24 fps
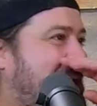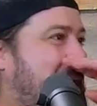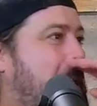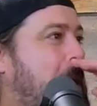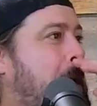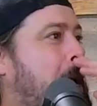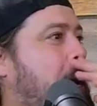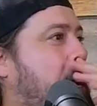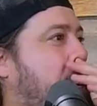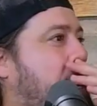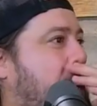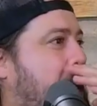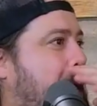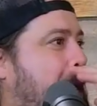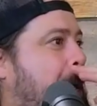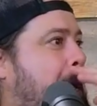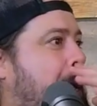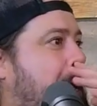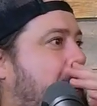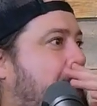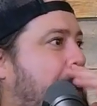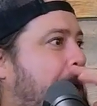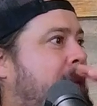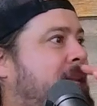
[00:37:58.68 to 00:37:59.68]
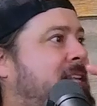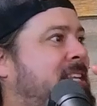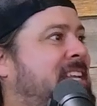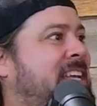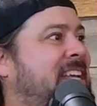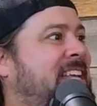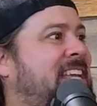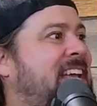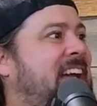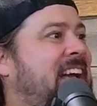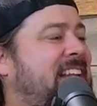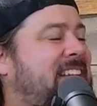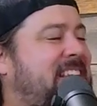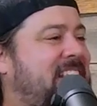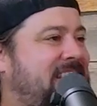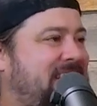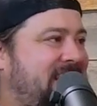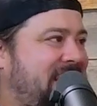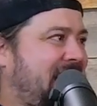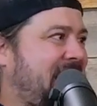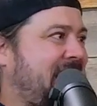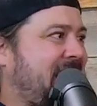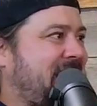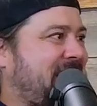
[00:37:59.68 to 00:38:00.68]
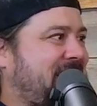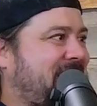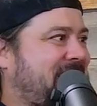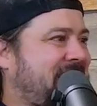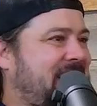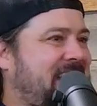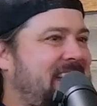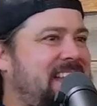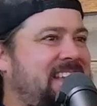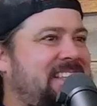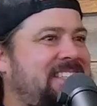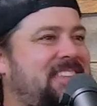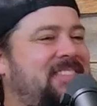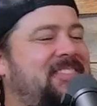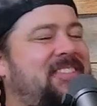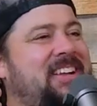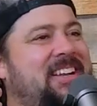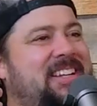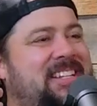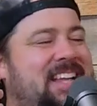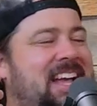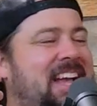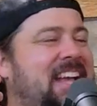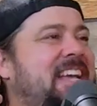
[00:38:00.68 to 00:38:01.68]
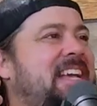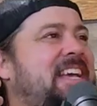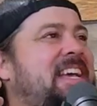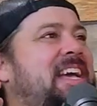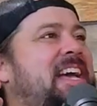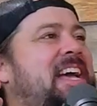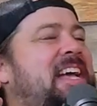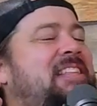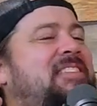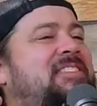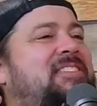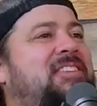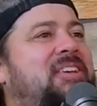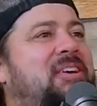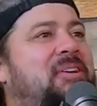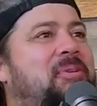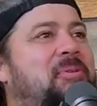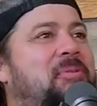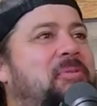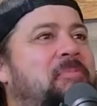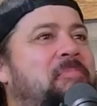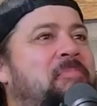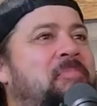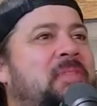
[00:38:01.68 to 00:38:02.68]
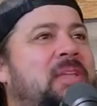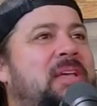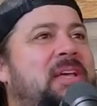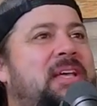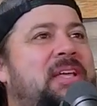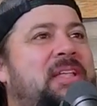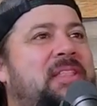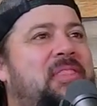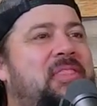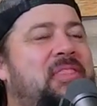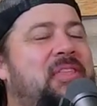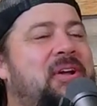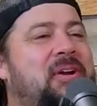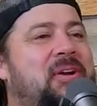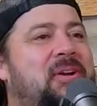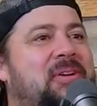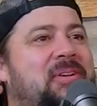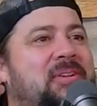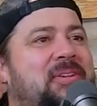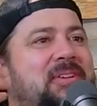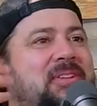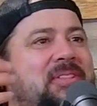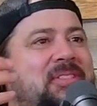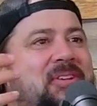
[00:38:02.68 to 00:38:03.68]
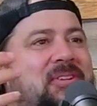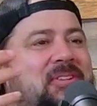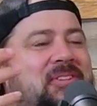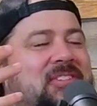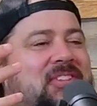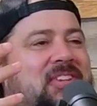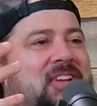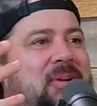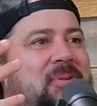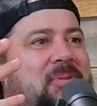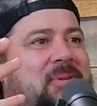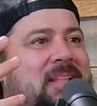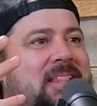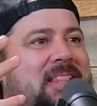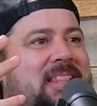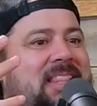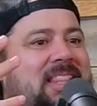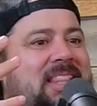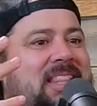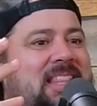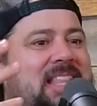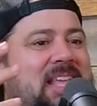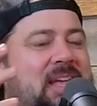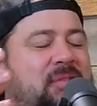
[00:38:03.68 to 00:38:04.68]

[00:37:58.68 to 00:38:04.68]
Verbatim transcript: to like diet slice, to, yeah, to diet slice or what, and so they're they're showing